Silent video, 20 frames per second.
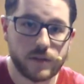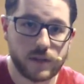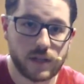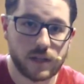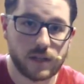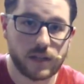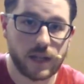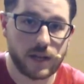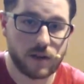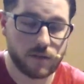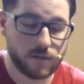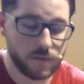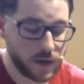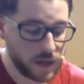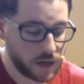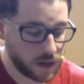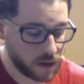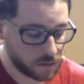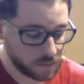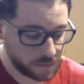in a later
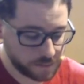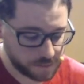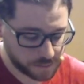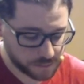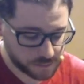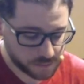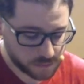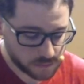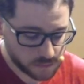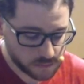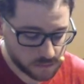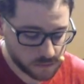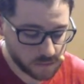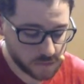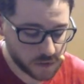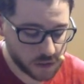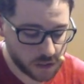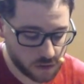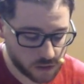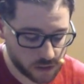video,
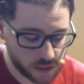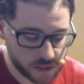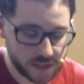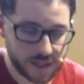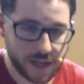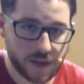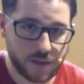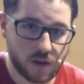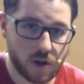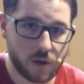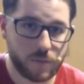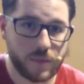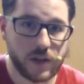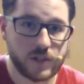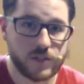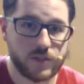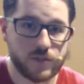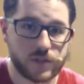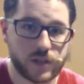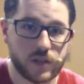you're going to see how the
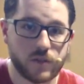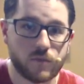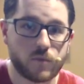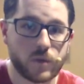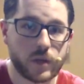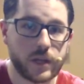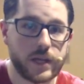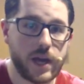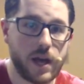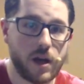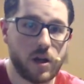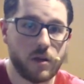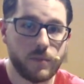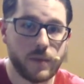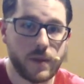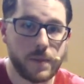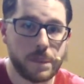arpeggios can really help